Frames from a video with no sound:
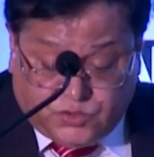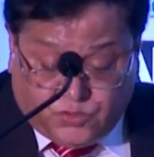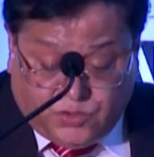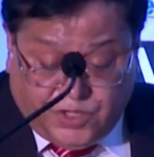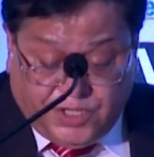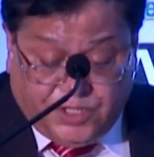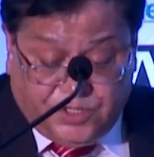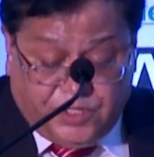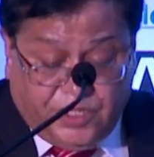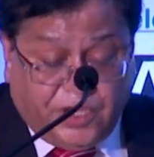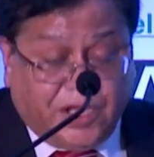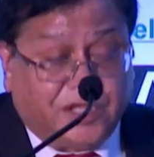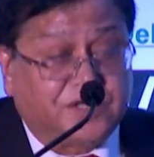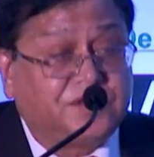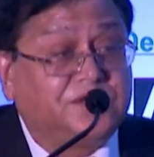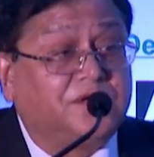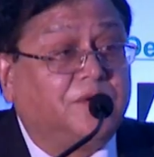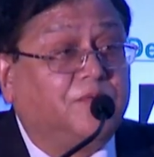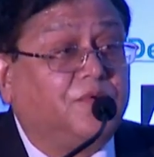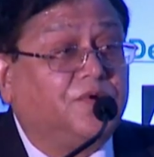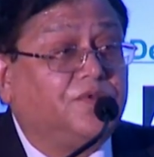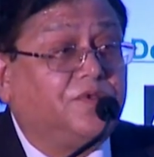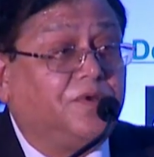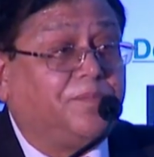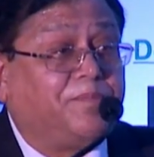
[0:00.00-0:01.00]
today they are
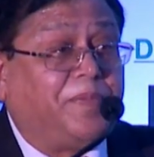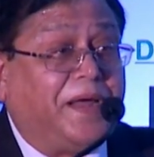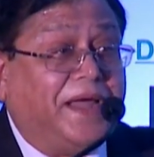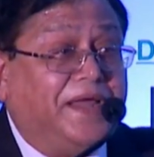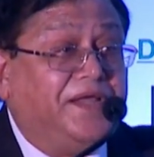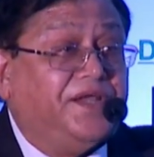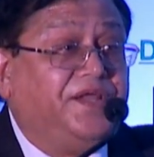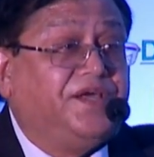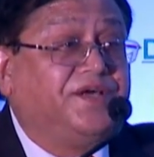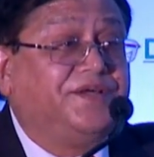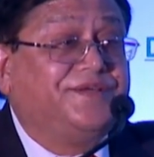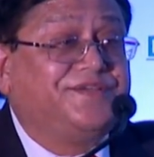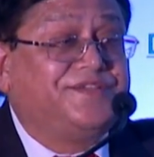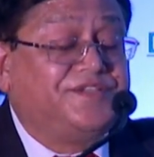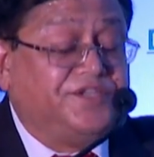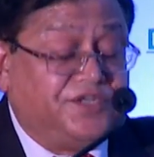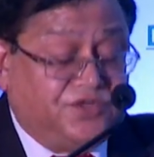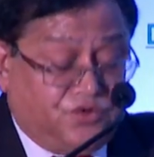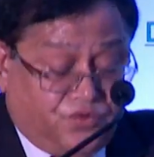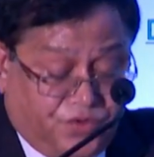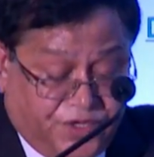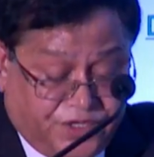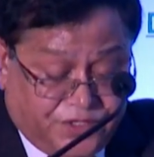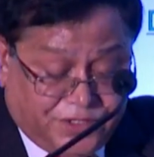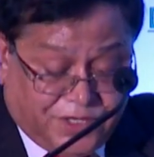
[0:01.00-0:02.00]
some of the pioneers in
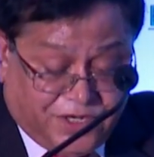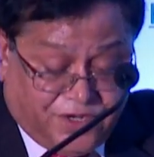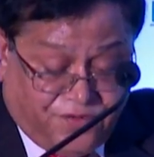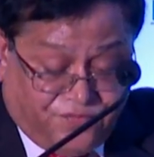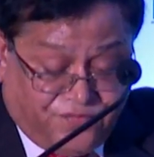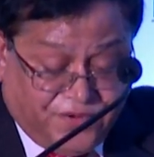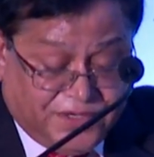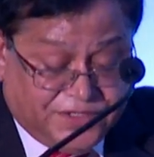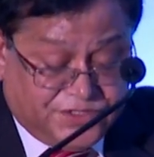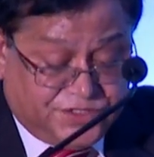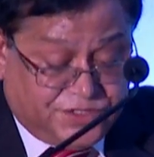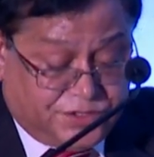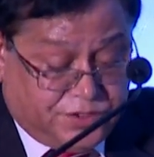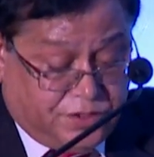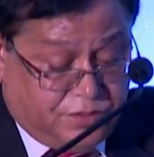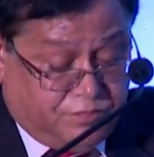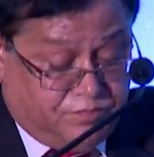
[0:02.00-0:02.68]
doing the defense